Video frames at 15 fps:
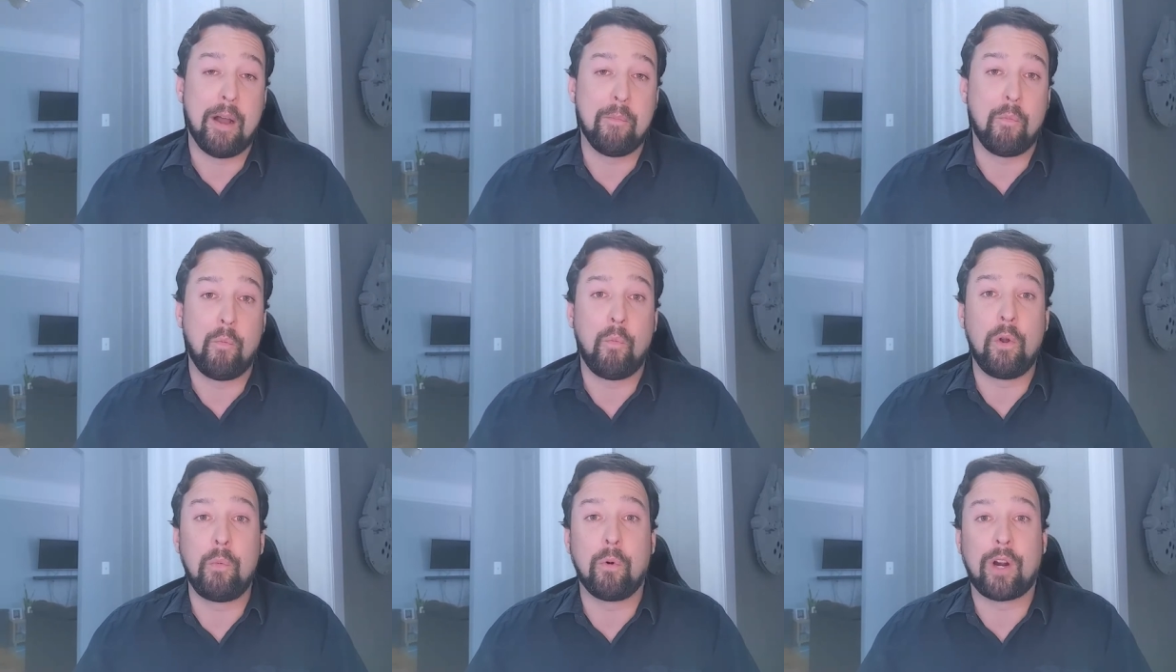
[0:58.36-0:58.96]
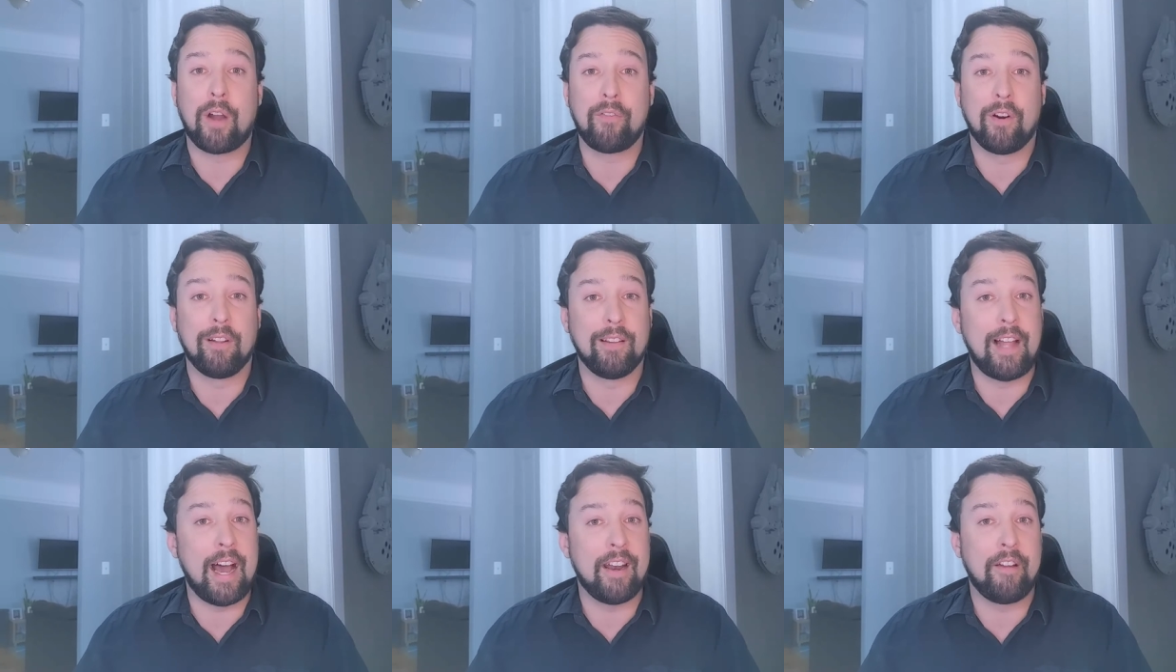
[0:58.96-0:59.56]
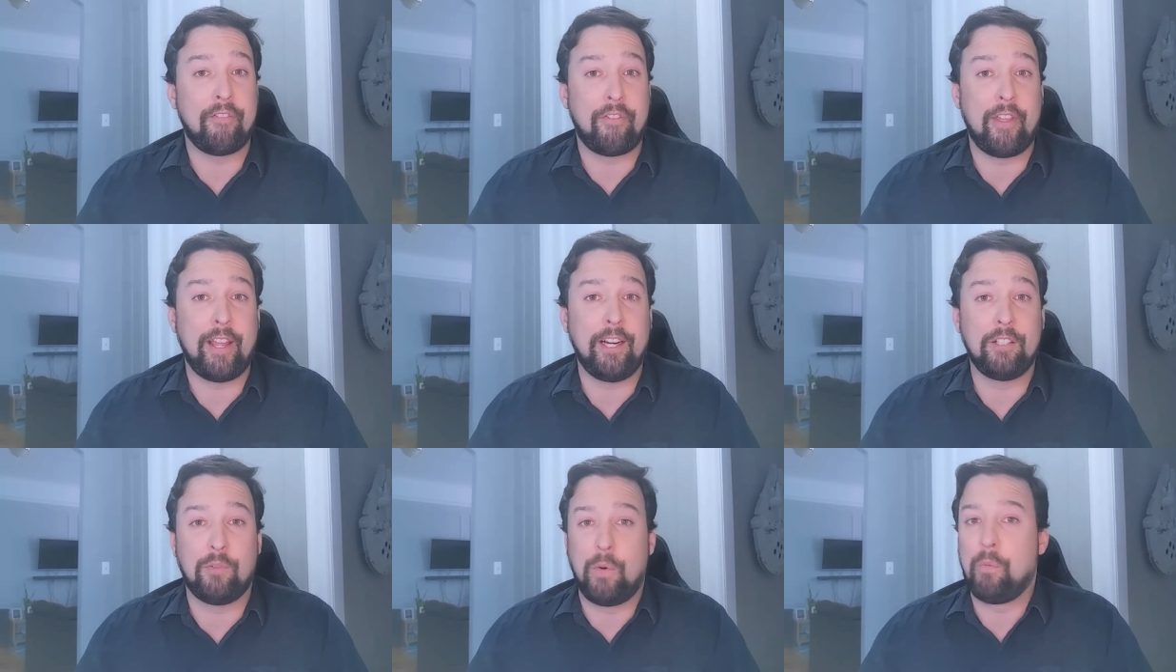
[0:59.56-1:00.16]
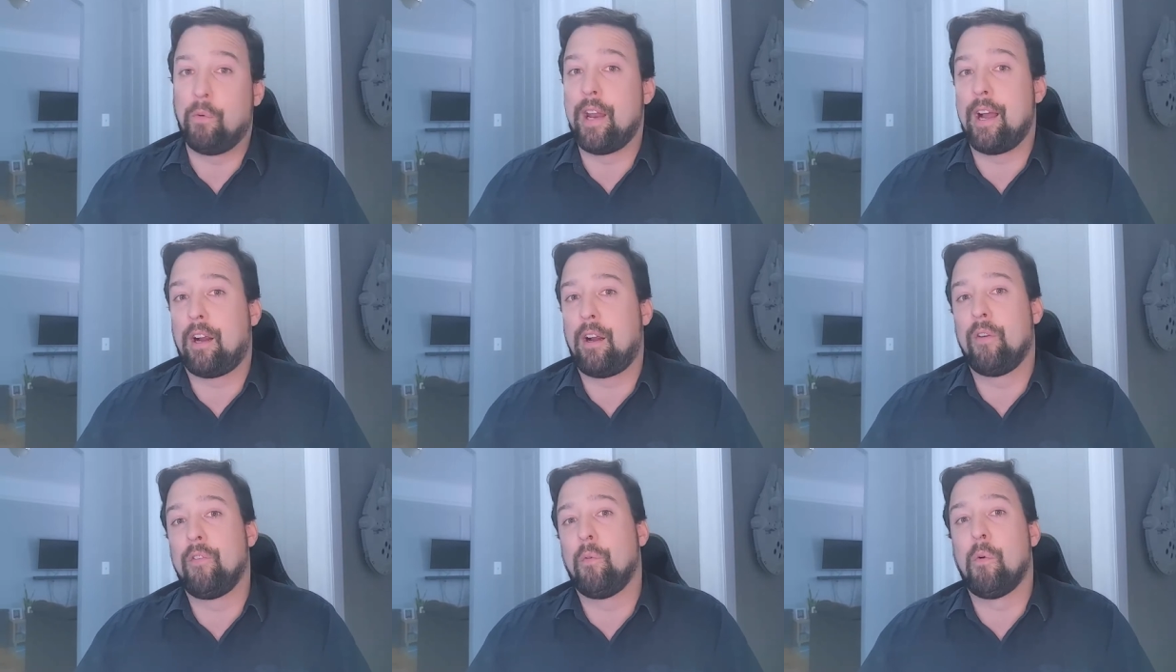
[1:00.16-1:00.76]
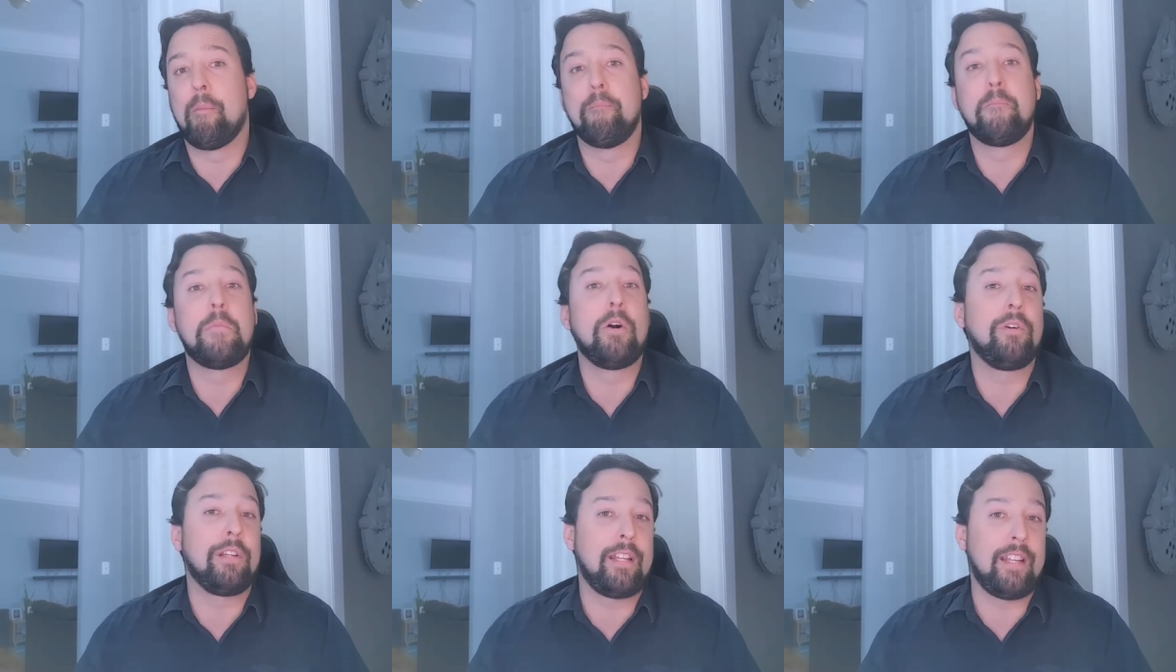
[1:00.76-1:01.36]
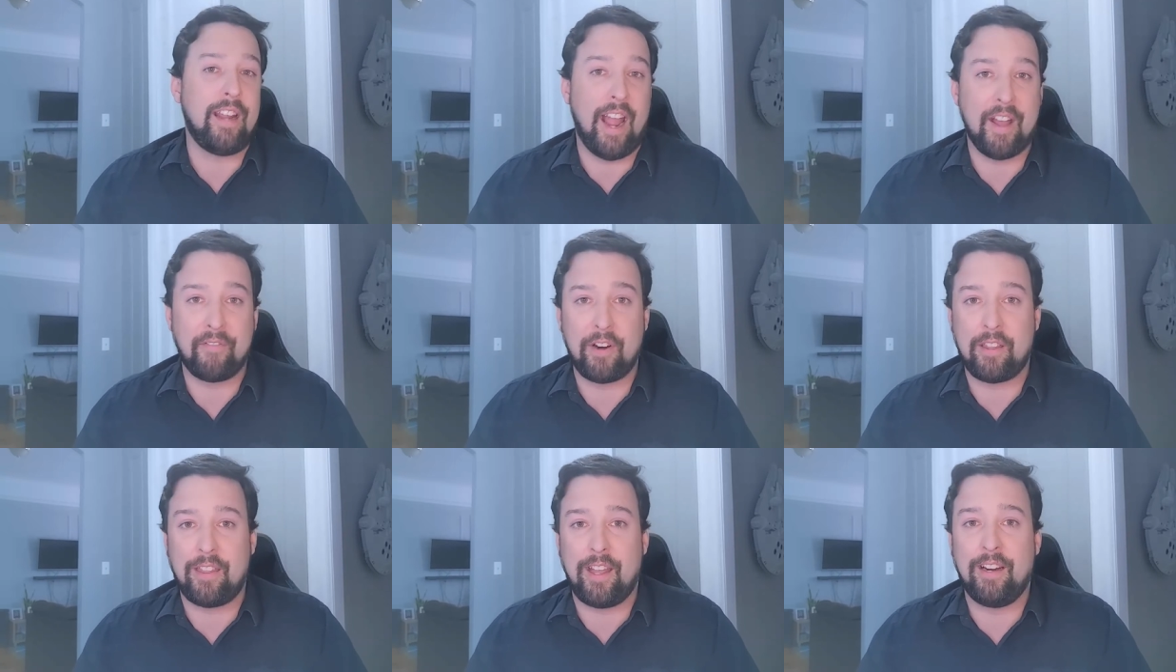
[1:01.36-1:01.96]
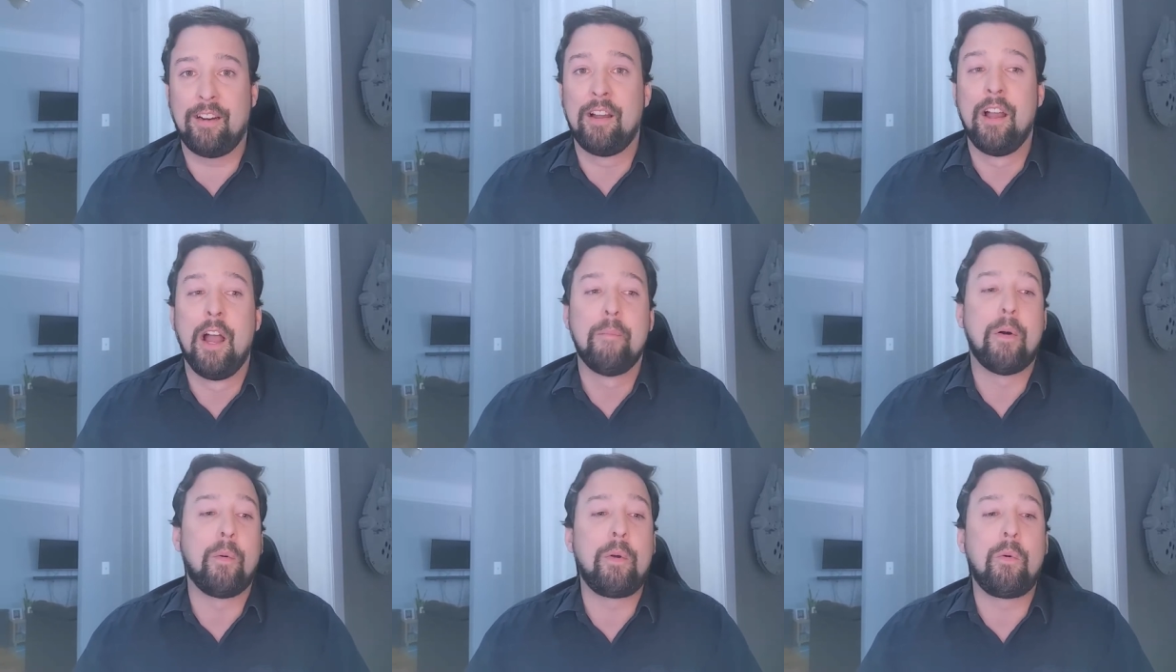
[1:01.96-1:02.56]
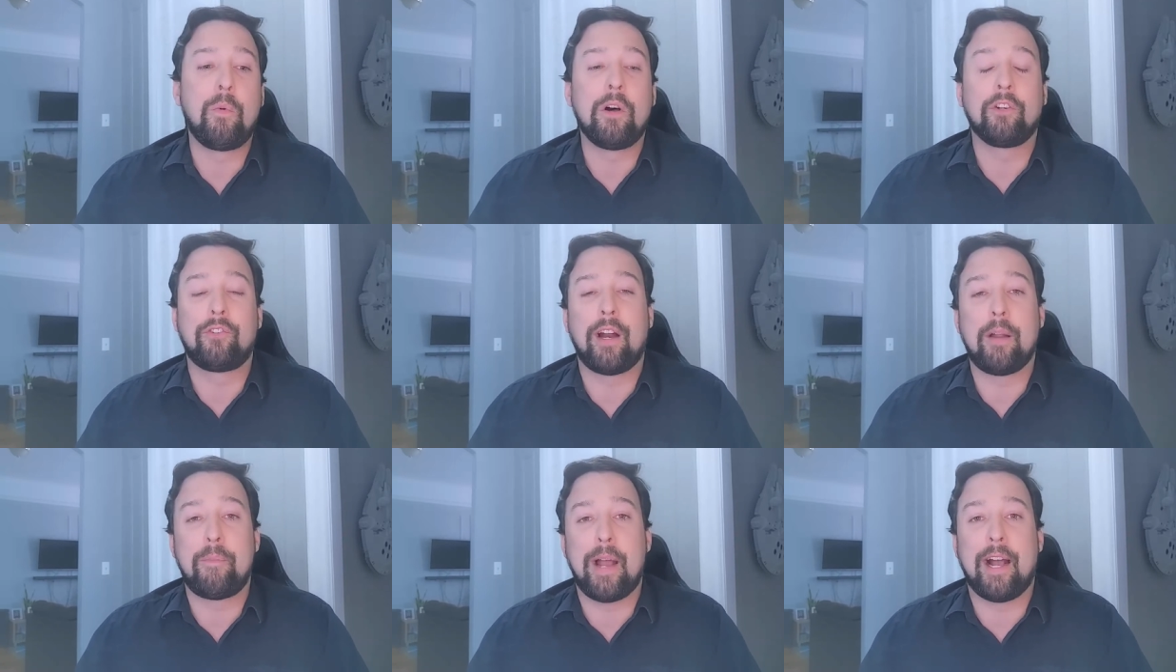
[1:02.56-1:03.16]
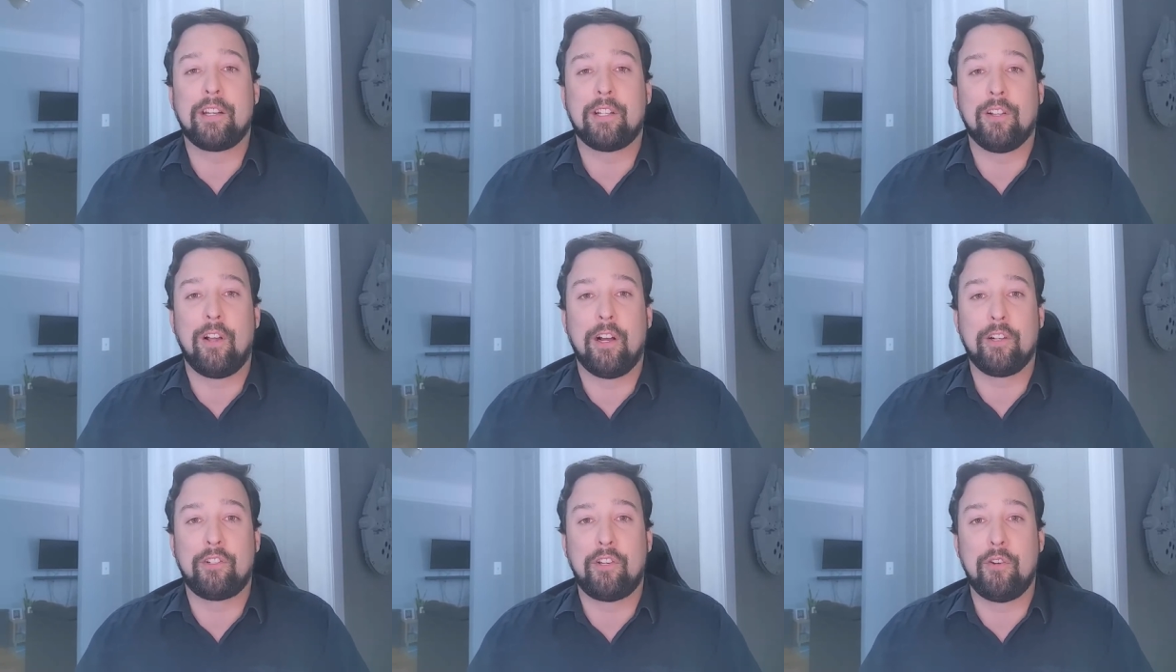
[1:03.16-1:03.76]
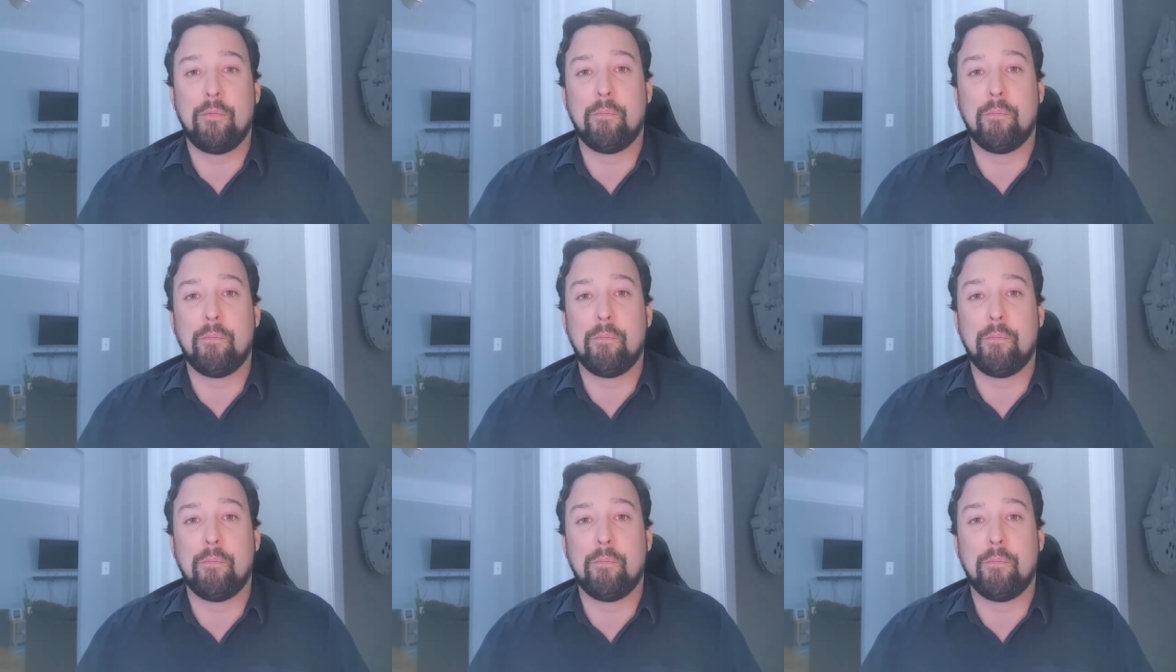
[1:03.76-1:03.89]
We will cover a lot of things. We will not cover remotely everything, but we will try to pass along to you